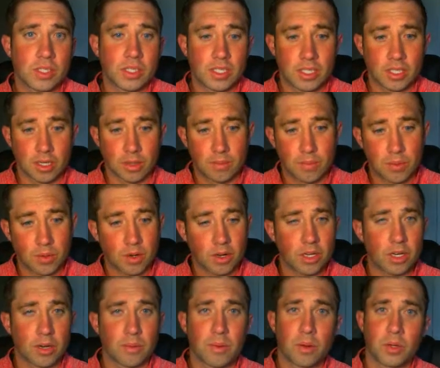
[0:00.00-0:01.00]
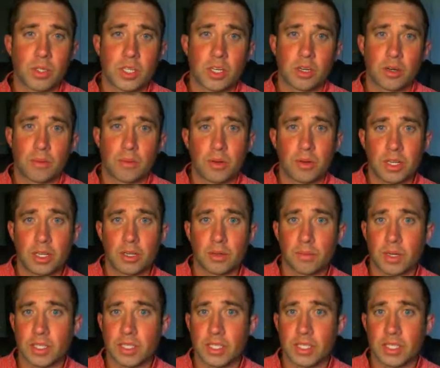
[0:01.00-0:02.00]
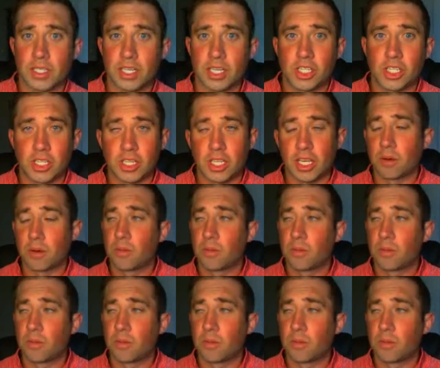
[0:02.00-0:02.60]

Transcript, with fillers: to put on your poster, put in your presentation that